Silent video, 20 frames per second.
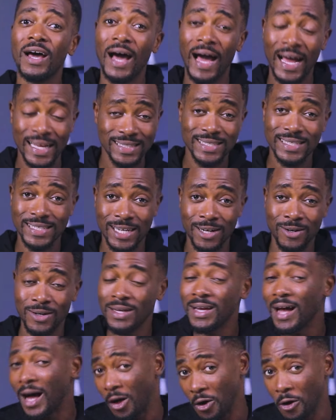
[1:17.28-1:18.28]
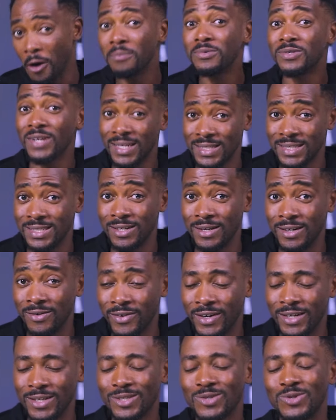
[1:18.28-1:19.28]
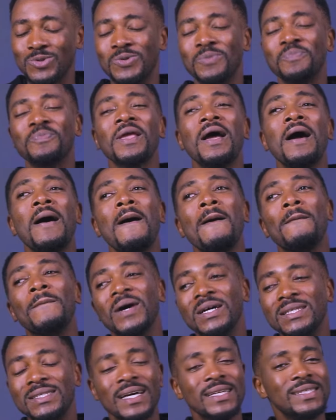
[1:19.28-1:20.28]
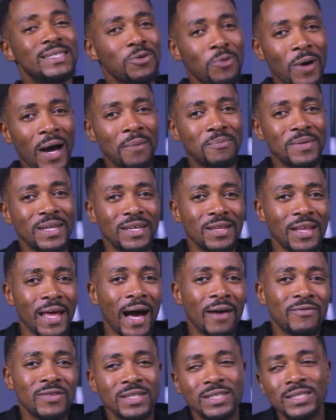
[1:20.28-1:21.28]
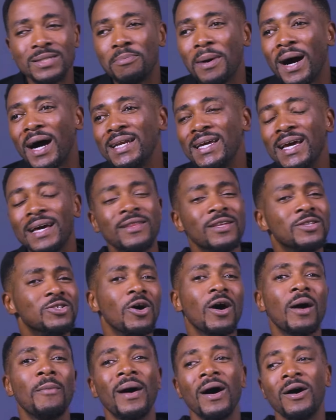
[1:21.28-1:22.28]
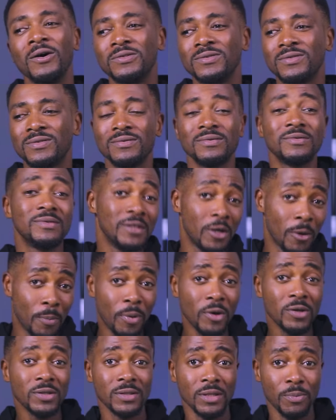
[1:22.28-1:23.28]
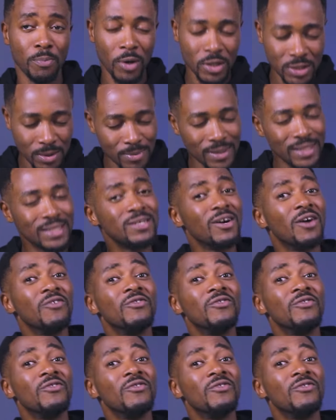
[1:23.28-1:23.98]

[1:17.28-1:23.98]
Aunty Derin. I'll come to Aunty Derin very soon. But Tiwa and Mide, they have this spa day and they talk about the possibility